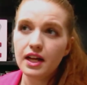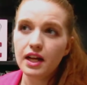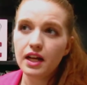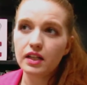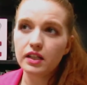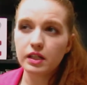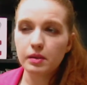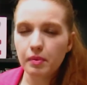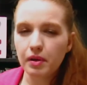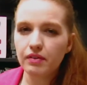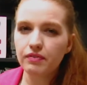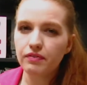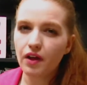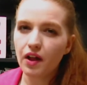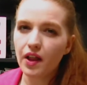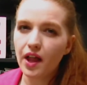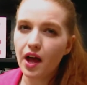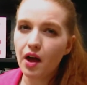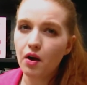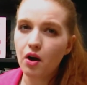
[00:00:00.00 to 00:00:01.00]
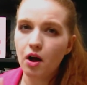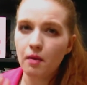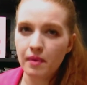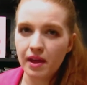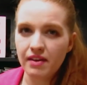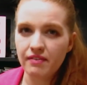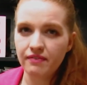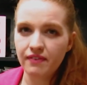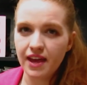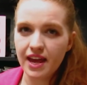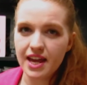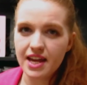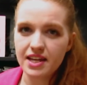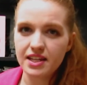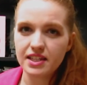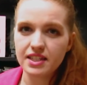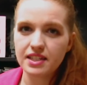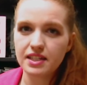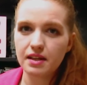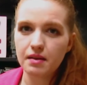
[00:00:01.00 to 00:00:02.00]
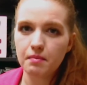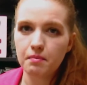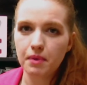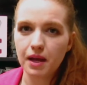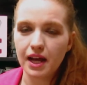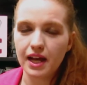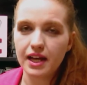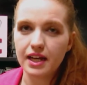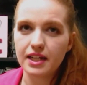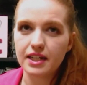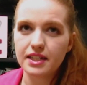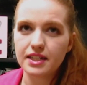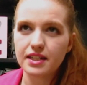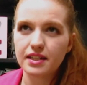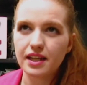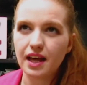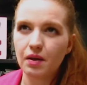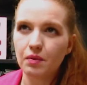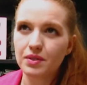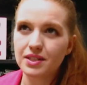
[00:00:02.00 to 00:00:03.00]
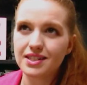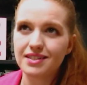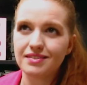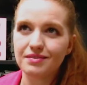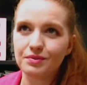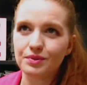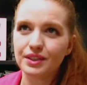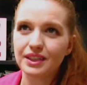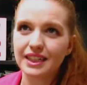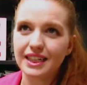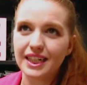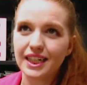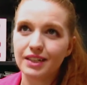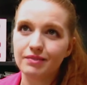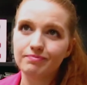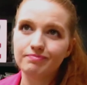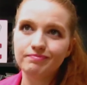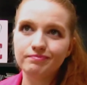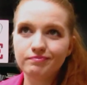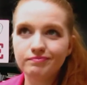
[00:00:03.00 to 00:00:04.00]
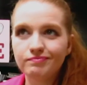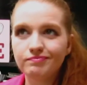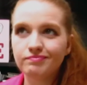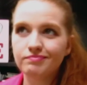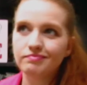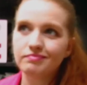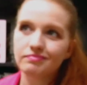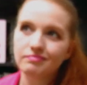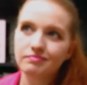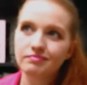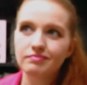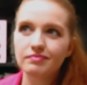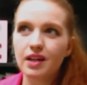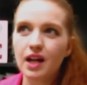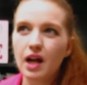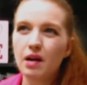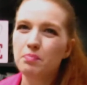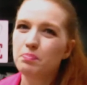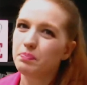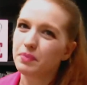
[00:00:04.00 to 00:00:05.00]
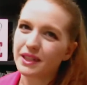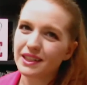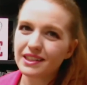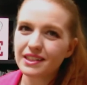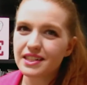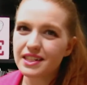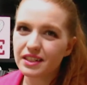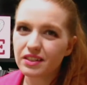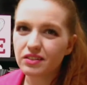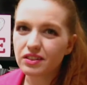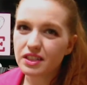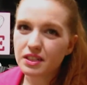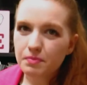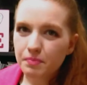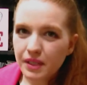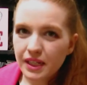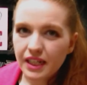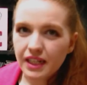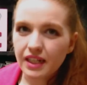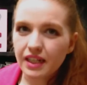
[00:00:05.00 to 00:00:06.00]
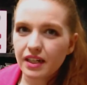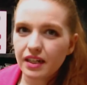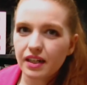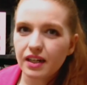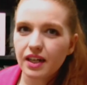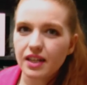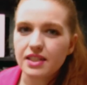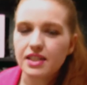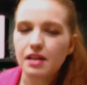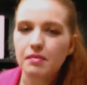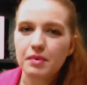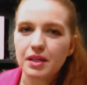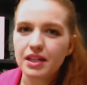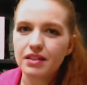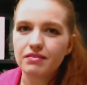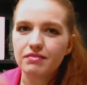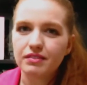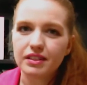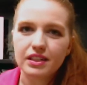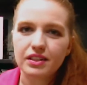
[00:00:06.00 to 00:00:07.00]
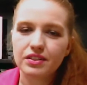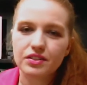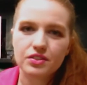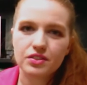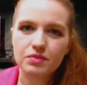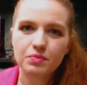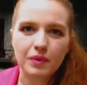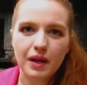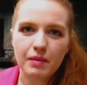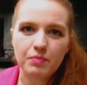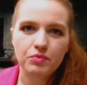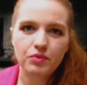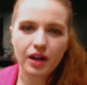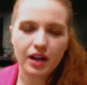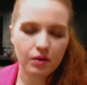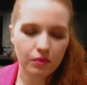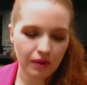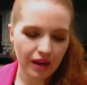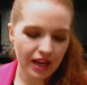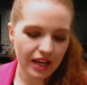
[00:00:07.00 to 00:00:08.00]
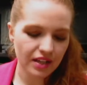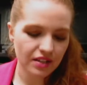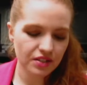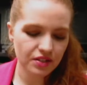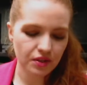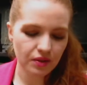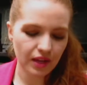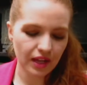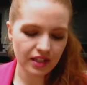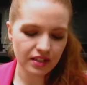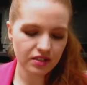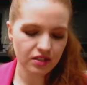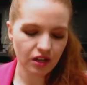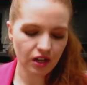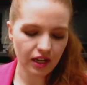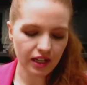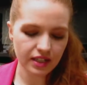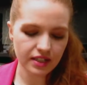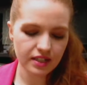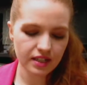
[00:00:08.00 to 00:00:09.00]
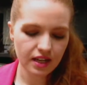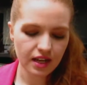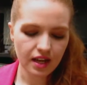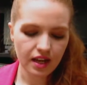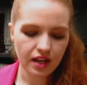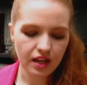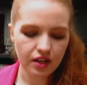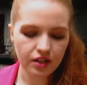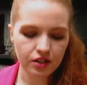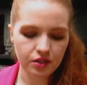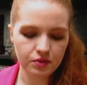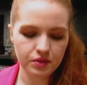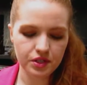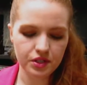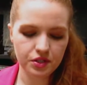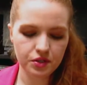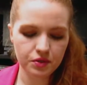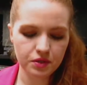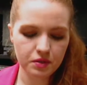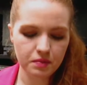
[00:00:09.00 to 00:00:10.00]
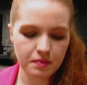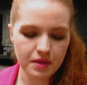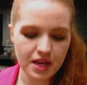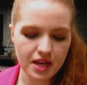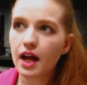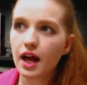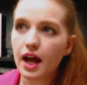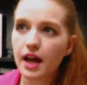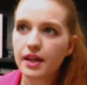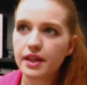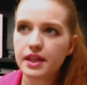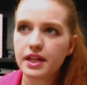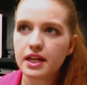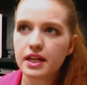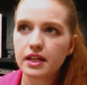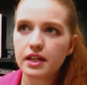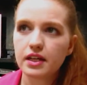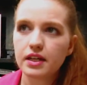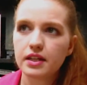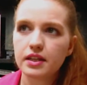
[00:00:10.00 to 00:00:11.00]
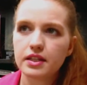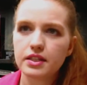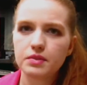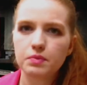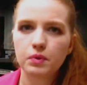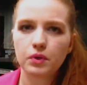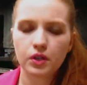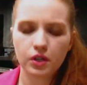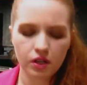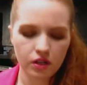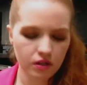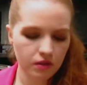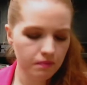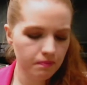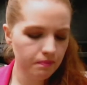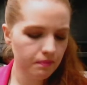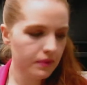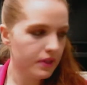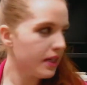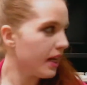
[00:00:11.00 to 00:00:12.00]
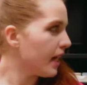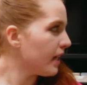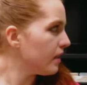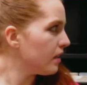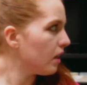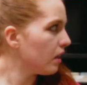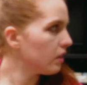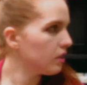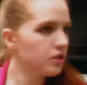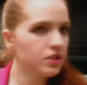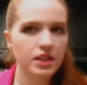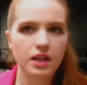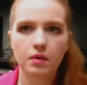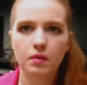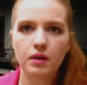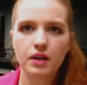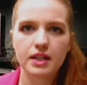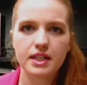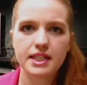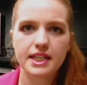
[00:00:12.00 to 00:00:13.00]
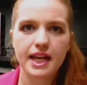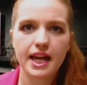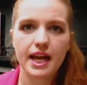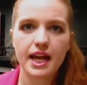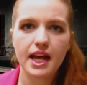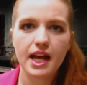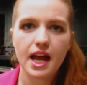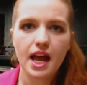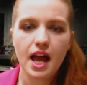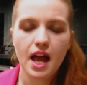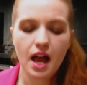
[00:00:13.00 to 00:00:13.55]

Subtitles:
a little bit of fallout on my face, but that wasn't really a big deal to me because, I mean, it just wiped right away, so that's not a huge issue to me. I think these were $9, I want to say,